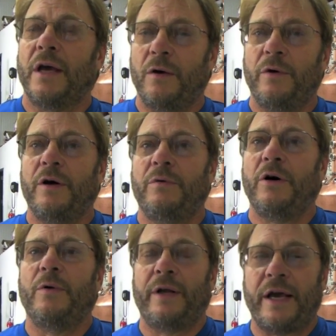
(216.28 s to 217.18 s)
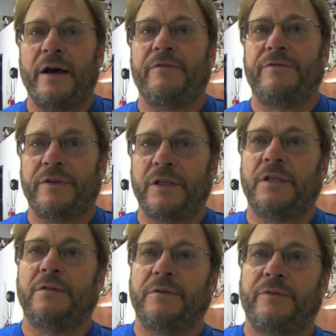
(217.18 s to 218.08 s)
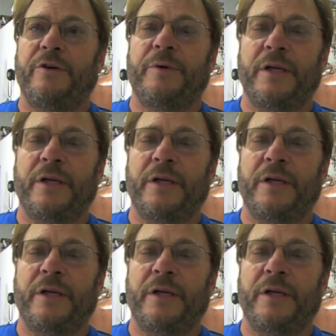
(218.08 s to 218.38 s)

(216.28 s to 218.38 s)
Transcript: someday? Yeah, we, we already have. Oh, you have? Uh, we, we've